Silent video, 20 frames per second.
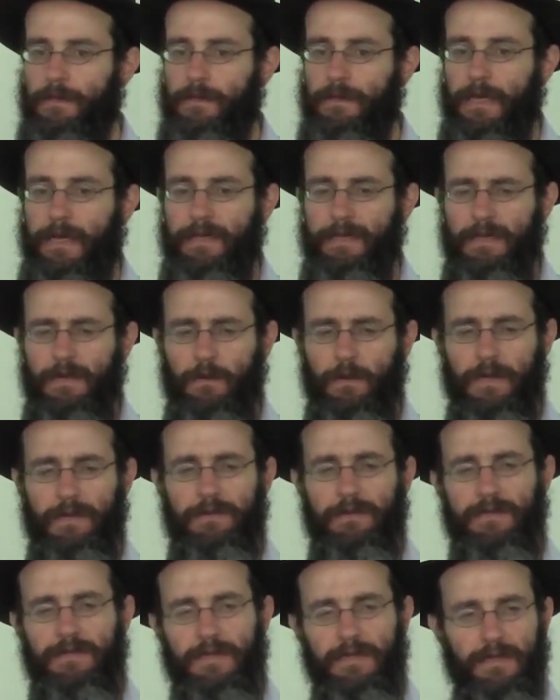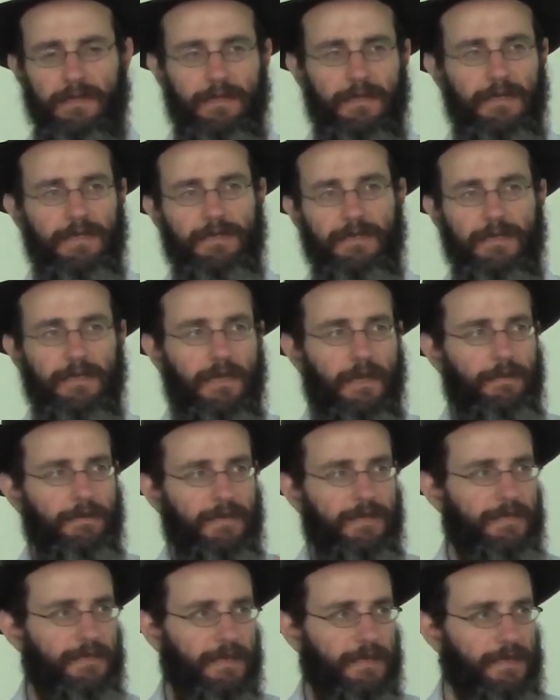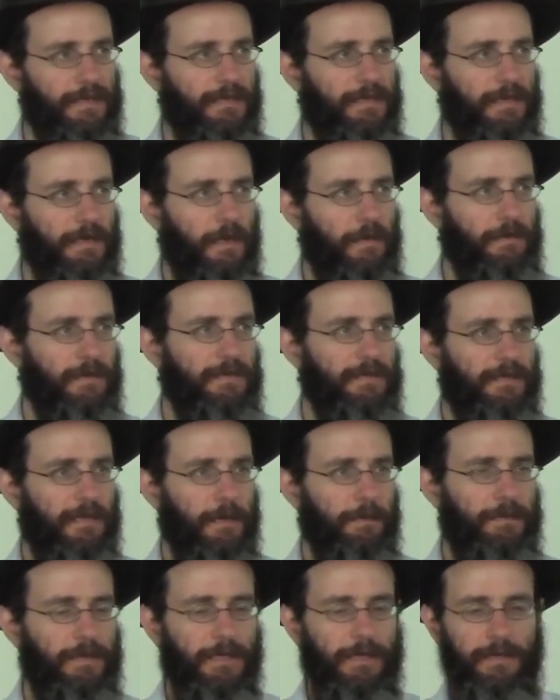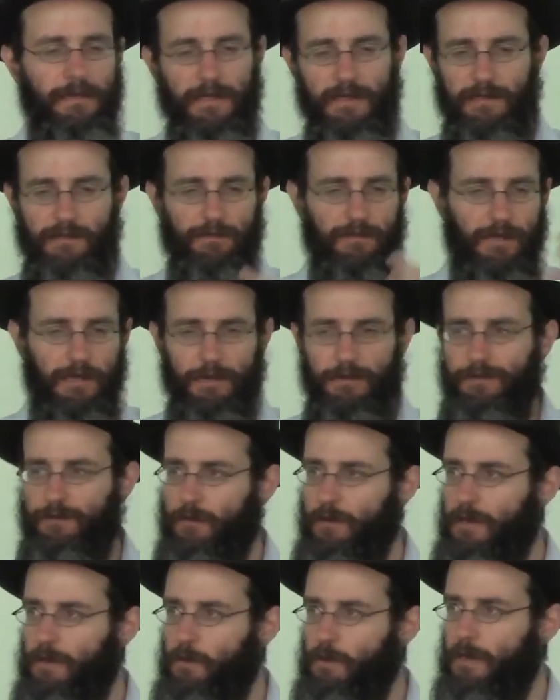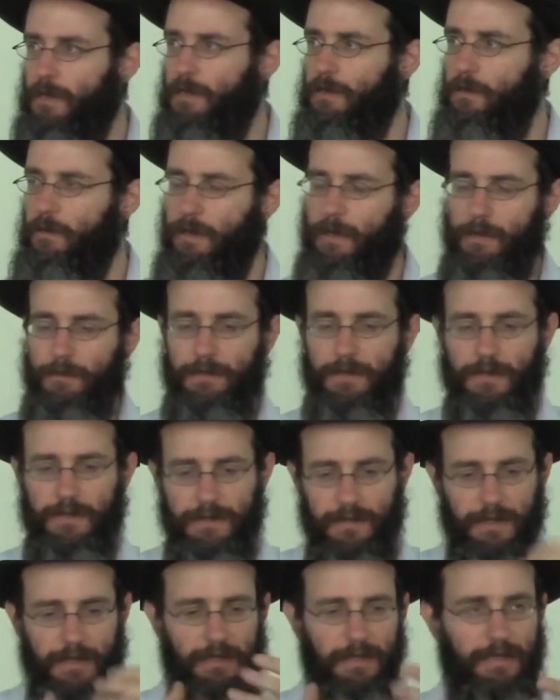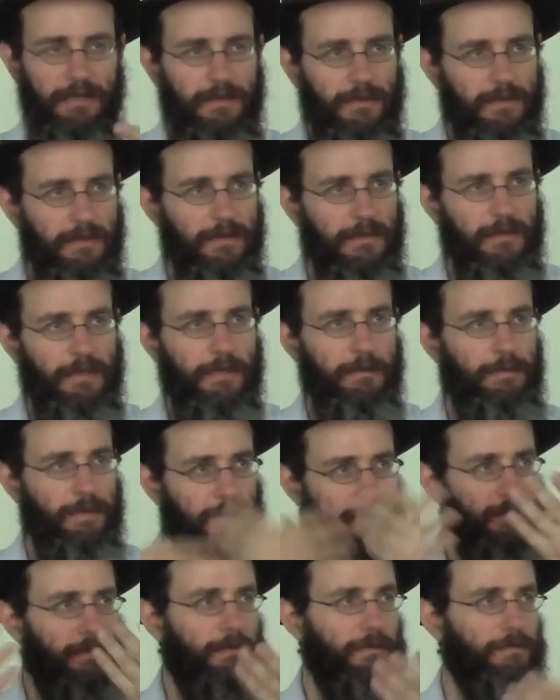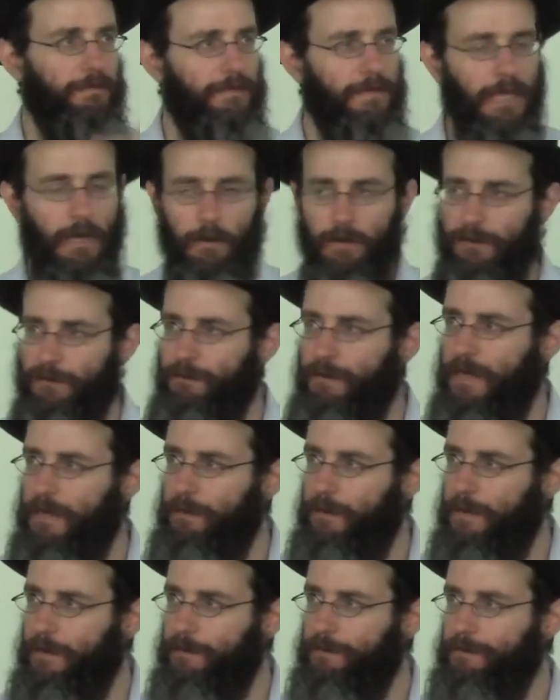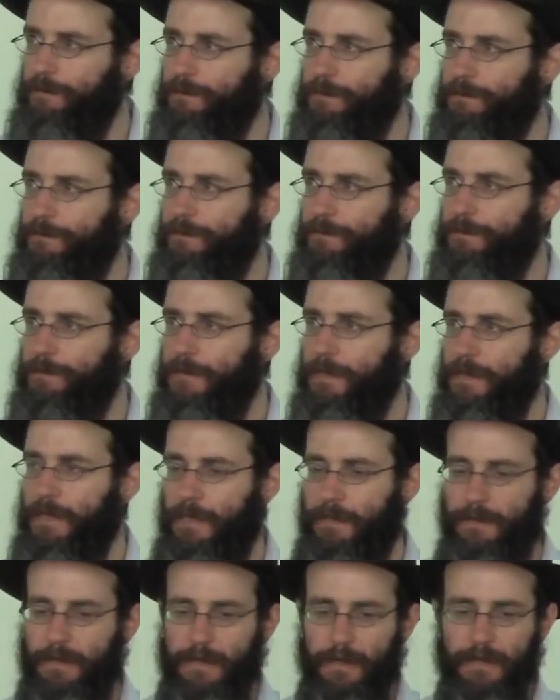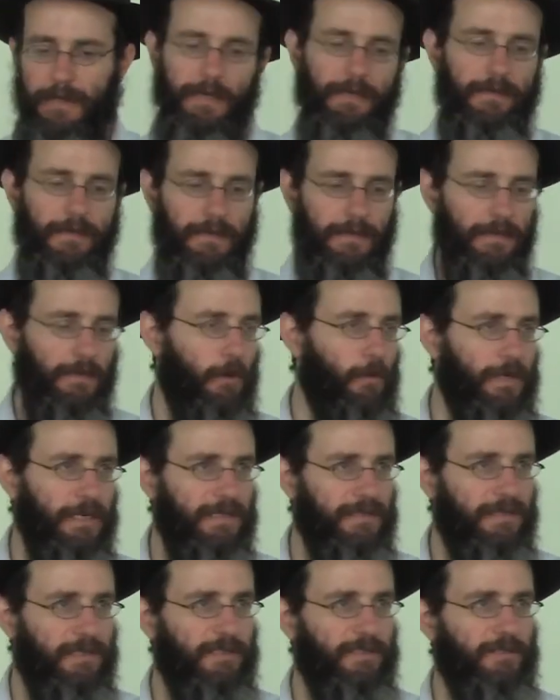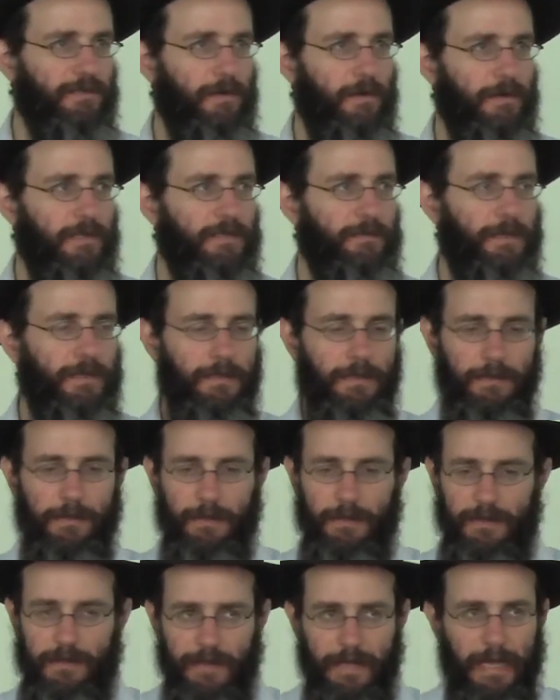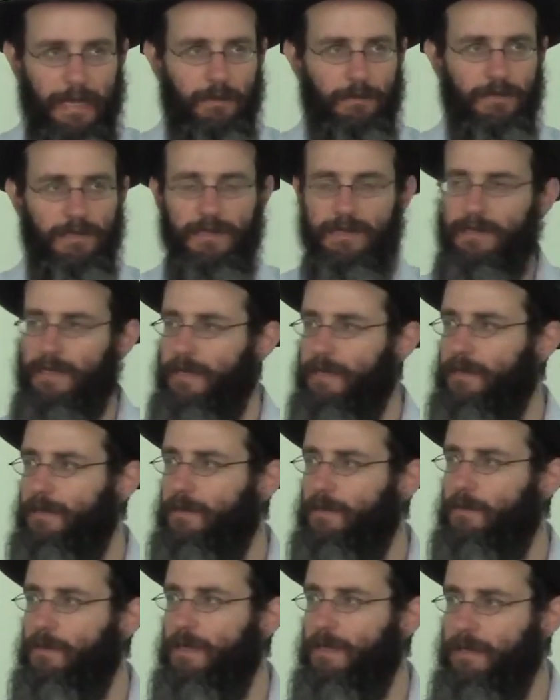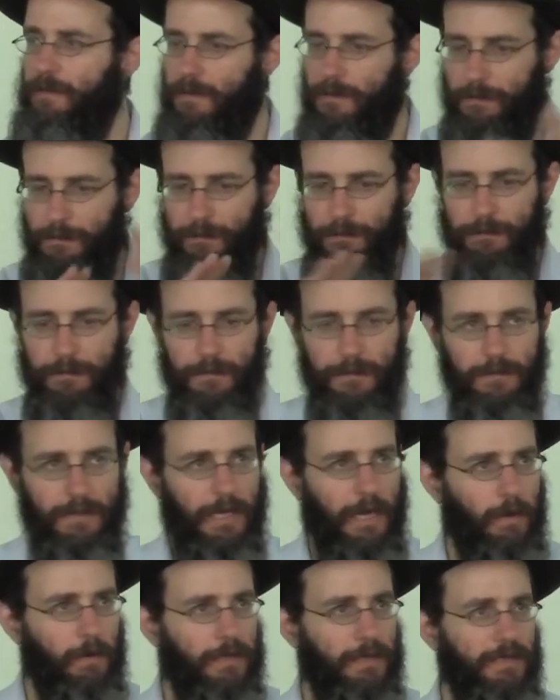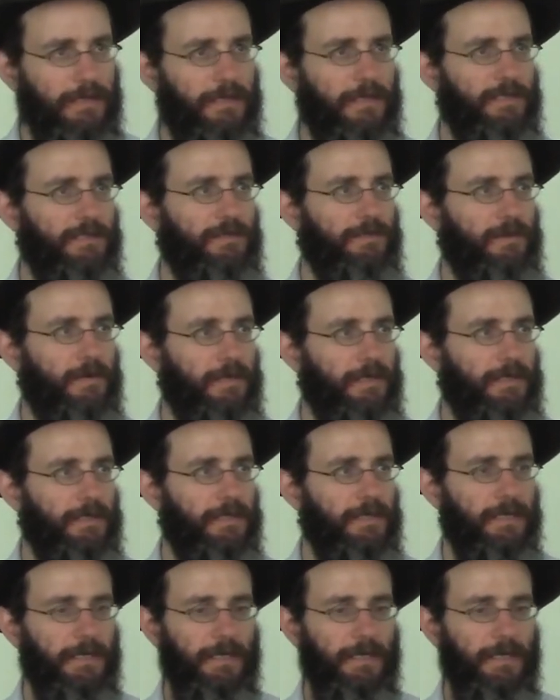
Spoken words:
And in a way, it's another stage, it's another step that it doesn't really fully work well because they build the Tower of Babel. And then again, no one is destroyed, but the language is taken away, the tower is destroyed.